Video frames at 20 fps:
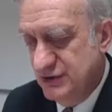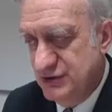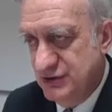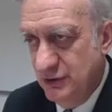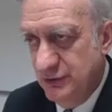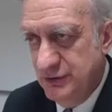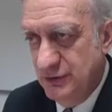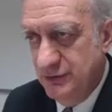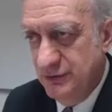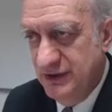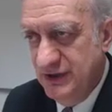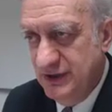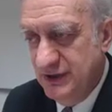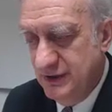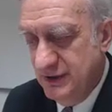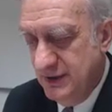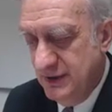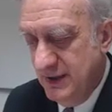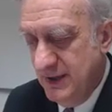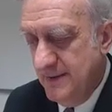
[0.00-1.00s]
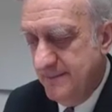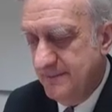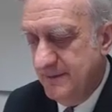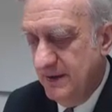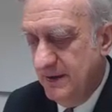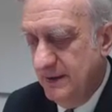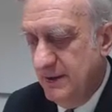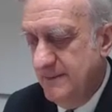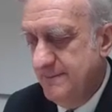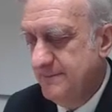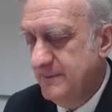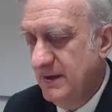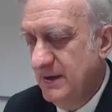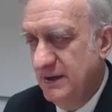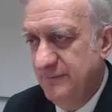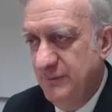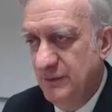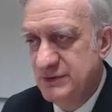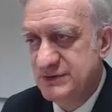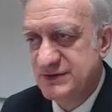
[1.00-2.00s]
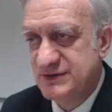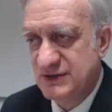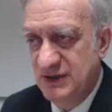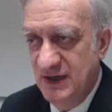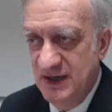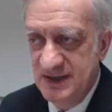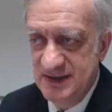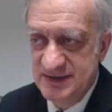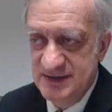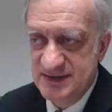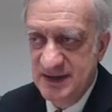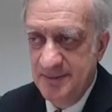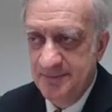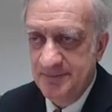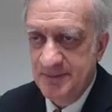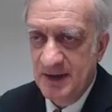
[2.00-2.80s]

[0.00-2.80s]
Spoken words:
show you here a first case.